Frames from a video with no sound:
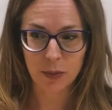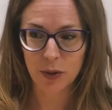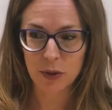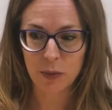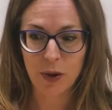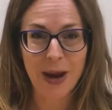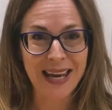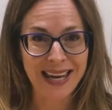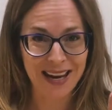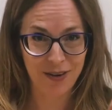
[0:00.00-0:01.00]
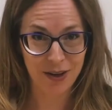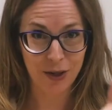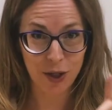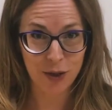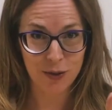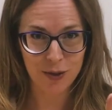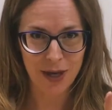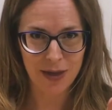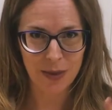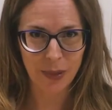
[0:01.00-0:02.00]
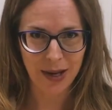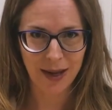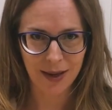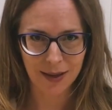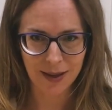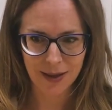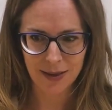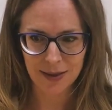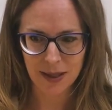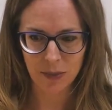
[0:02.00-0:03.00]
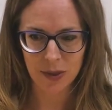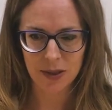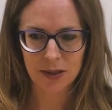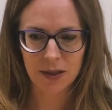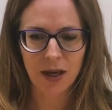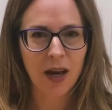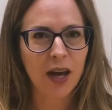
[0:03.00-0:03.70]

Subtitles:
Prospero and Ariel use in the play, in the Tempest.